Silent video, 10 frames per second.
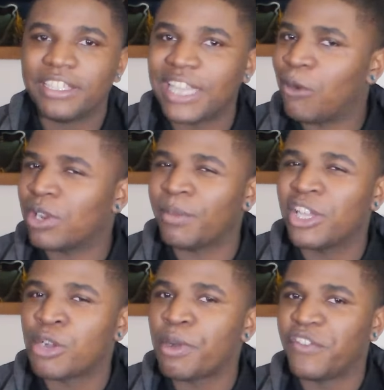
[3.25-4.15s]
It's not one of
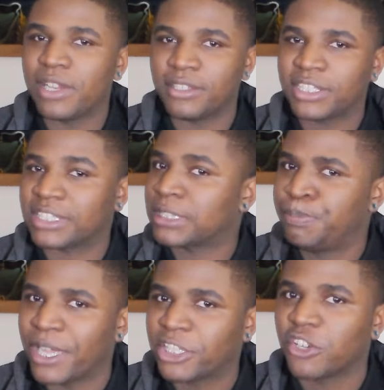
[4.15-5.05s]
my normal videos, this is a
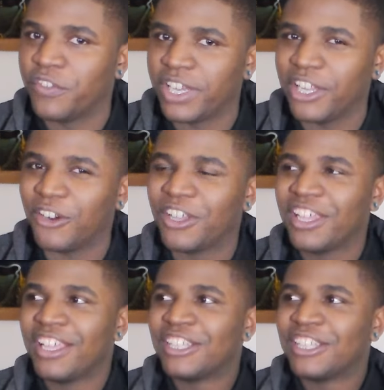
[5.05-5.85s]
special video.